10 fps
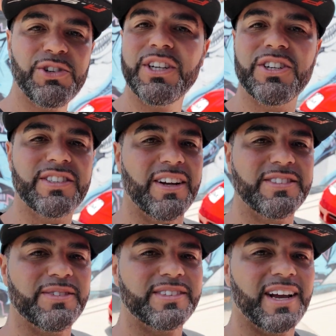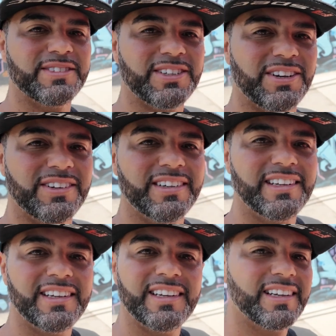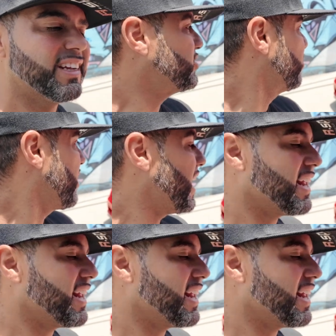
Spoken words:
treat yourself sometimes, so get your ride,